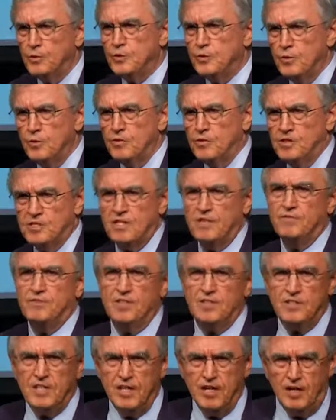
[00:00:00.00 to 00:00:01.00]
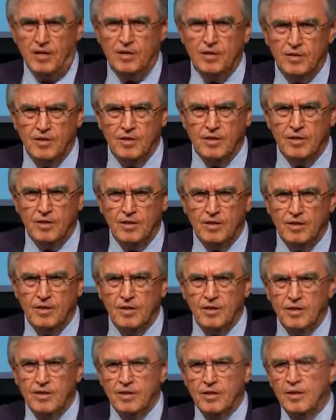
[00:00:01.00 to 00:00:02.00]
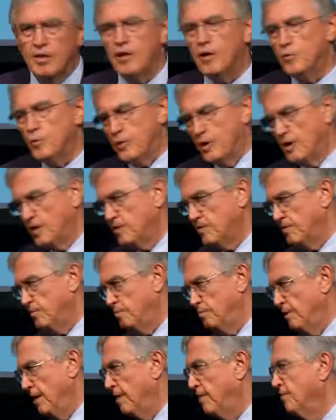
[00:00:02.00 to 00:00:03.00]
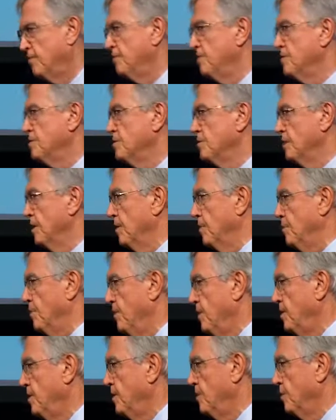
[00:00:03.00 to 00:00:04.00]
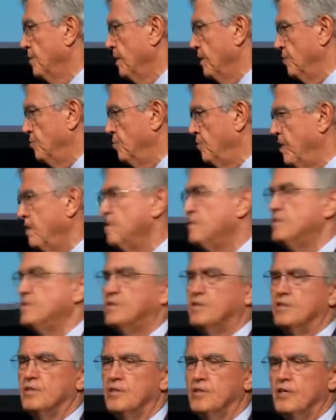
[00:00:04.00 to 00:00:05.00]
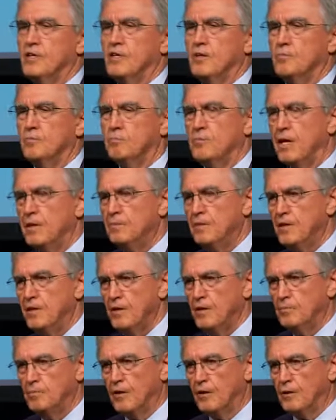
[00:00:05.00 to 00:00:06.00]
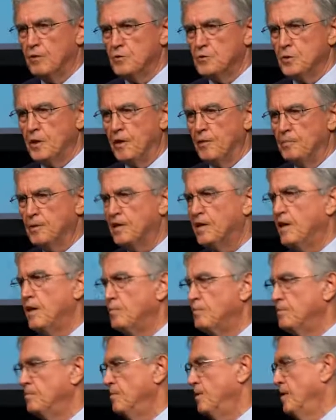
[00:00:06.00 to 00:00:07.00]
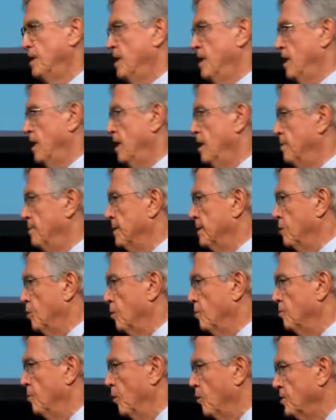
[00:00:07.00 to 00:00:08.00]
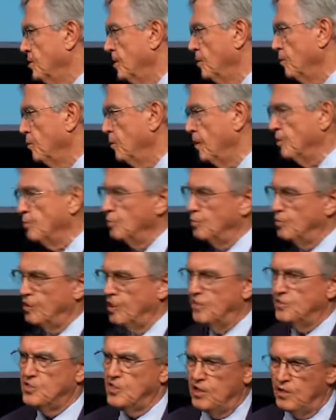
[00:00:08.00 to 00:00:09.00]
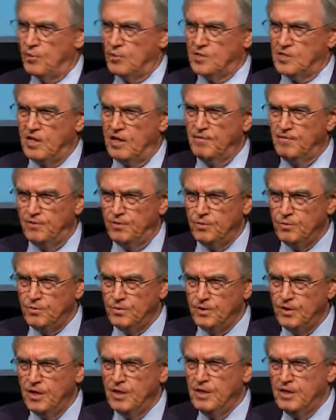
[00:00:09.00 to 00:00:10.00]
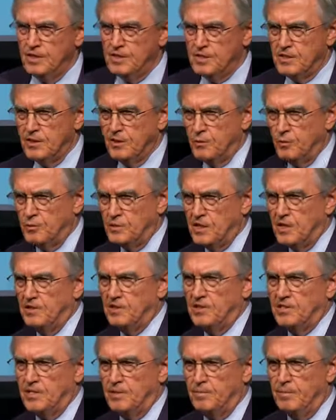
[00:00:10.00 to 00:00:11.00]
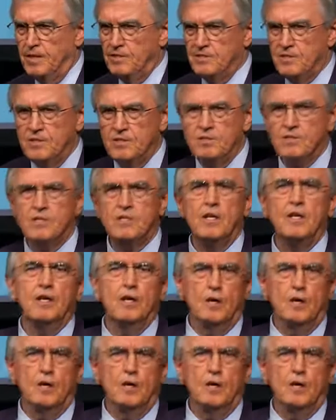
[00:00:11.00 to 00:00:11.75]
We do this every day. We ate breakfast, we got ready, we got dressed. Maybe because we have become a little bit robotic, we had to touch our cell phone, see who sent us a message.